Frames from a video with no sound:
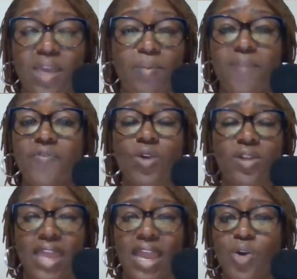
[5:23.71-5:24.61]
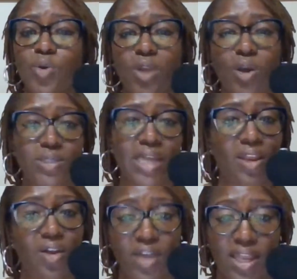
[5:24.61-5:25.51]
And before that, who knows
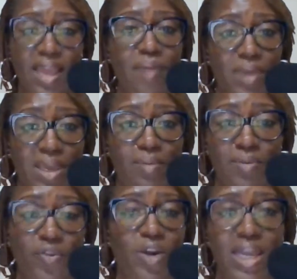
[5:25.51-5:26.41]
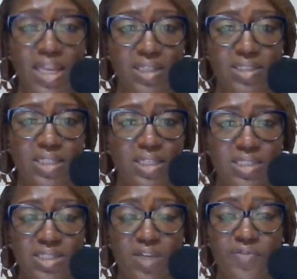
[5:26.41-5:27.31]
how long it had been before I had looked at
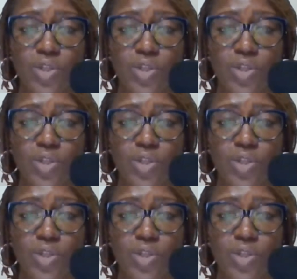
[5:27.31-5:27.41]
that stuff.